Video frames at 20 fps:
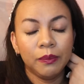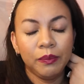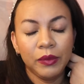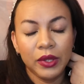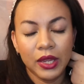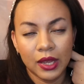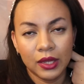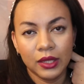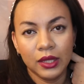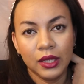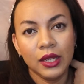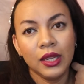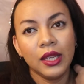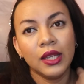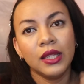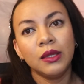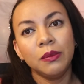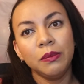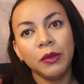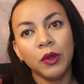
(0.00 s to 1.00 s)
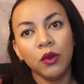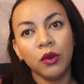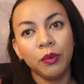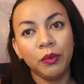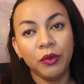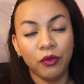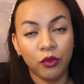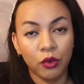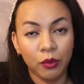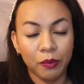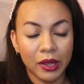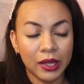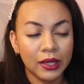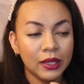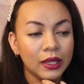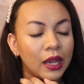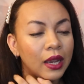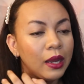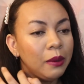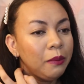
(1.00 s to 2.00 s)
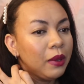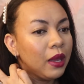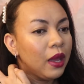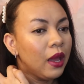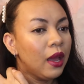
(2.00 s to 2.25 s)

Yes, he gets milk before bedtime.